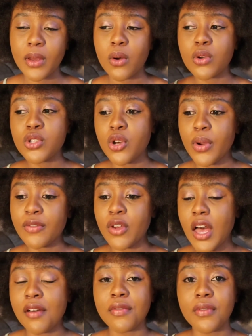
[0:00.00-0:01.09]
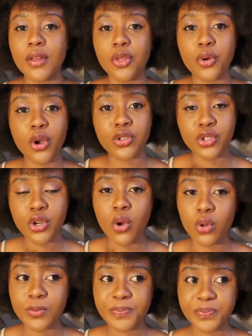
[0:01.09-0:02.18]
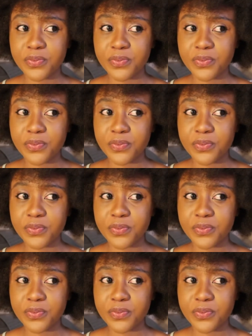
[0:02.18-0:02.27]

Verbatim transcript: Also, if you have the control